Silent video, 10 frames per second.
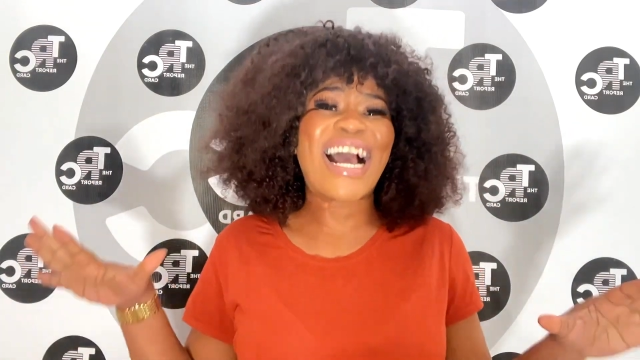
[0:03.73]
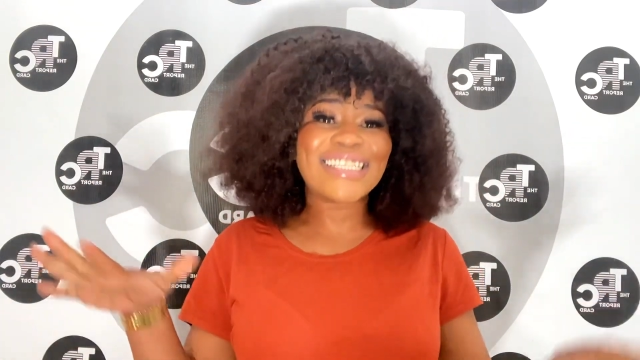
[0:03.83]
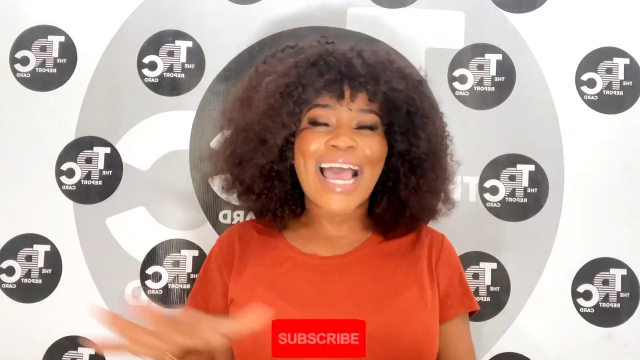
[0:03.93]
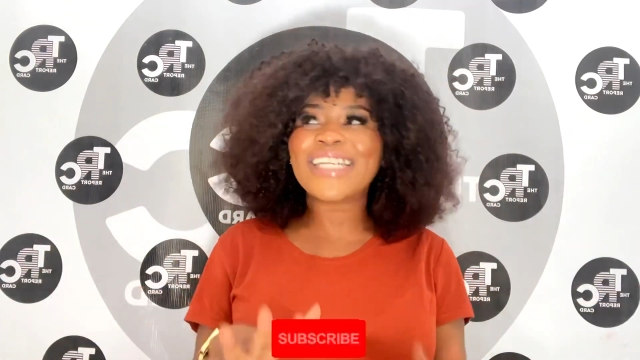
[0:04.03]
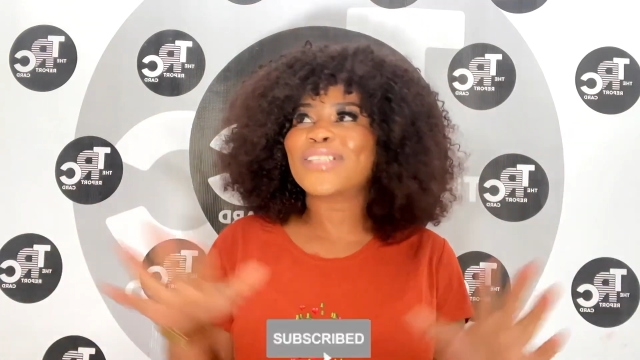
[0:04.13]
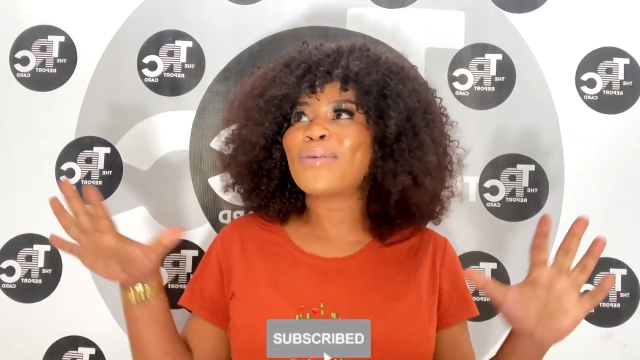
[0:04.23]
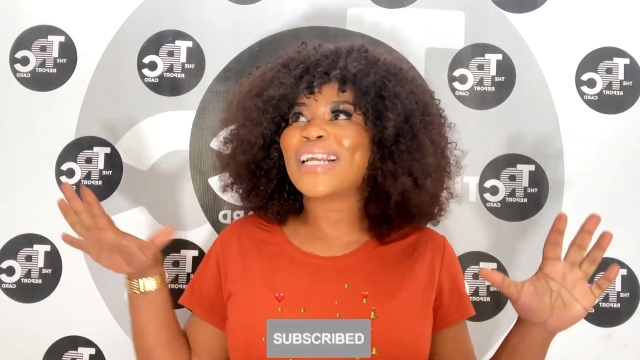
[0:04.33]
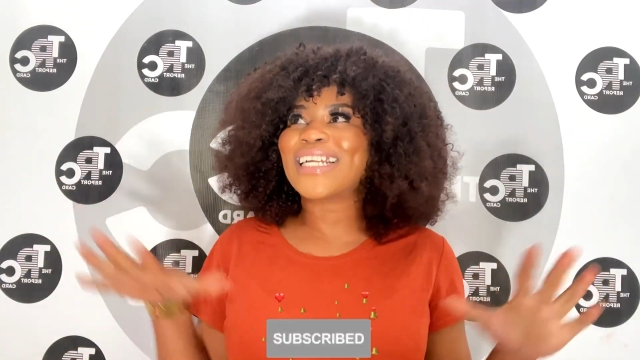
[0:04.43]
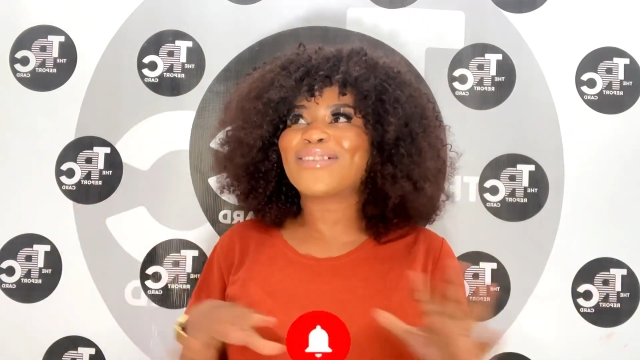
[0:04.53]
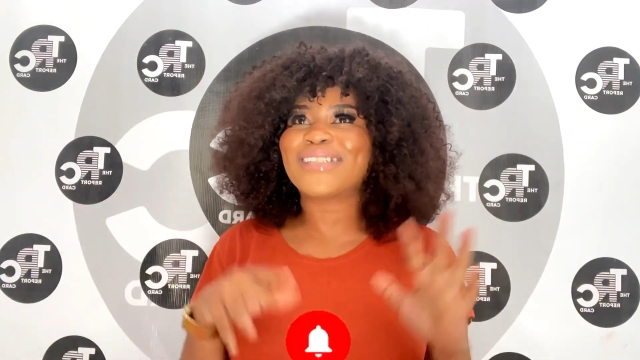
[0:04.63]
Guys, I just want
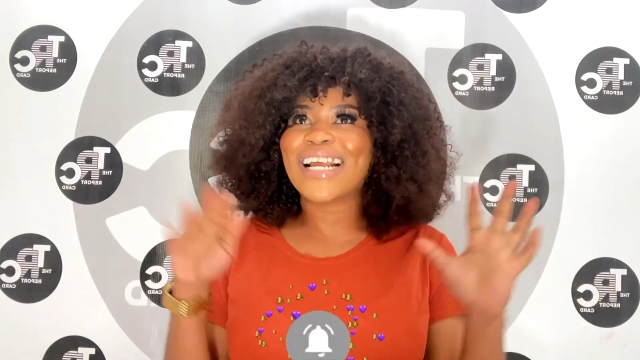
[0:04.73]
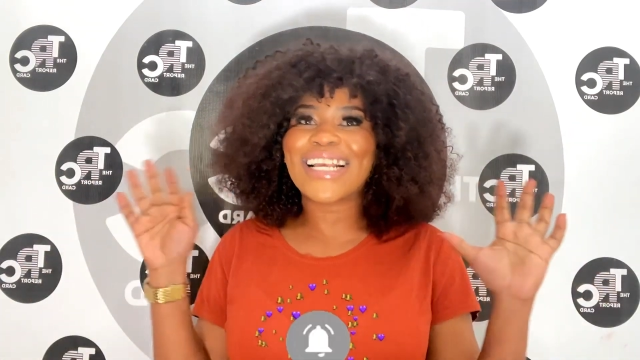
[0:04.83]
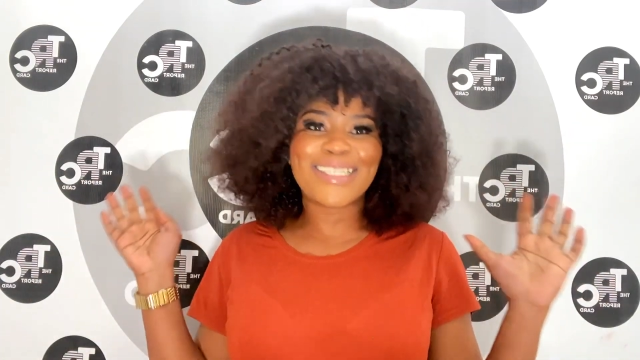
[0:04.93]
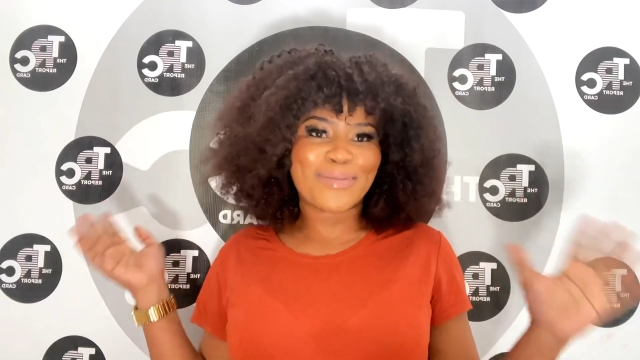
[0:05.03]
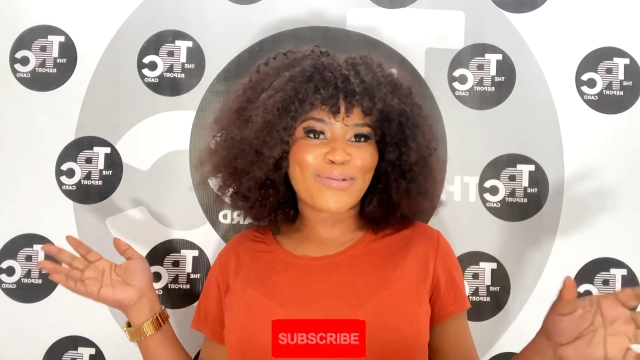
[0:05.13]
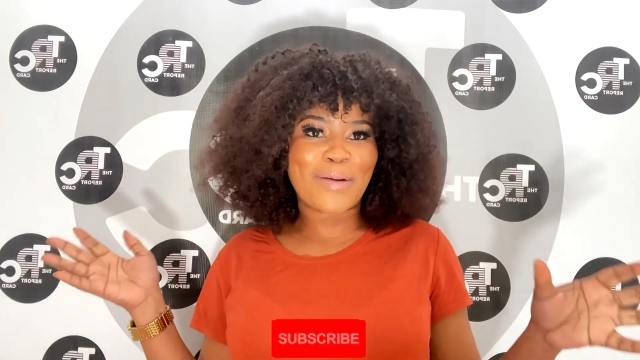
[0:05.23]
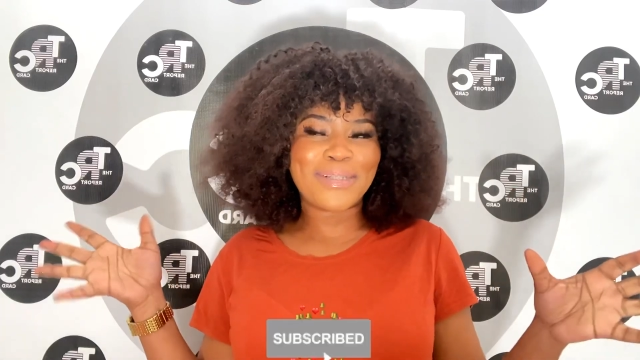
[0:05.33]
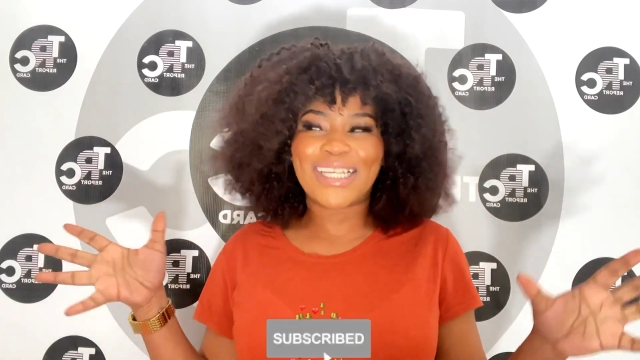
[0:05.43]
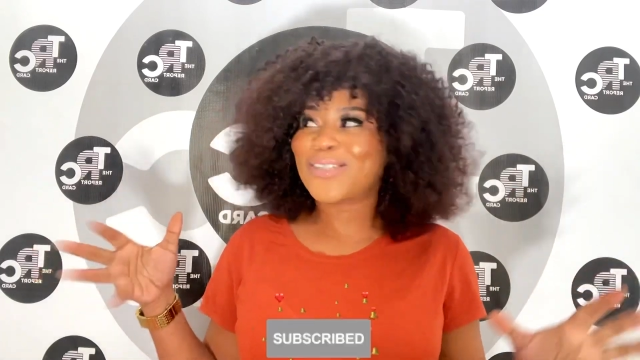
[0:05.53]
to get to 10k subscribers.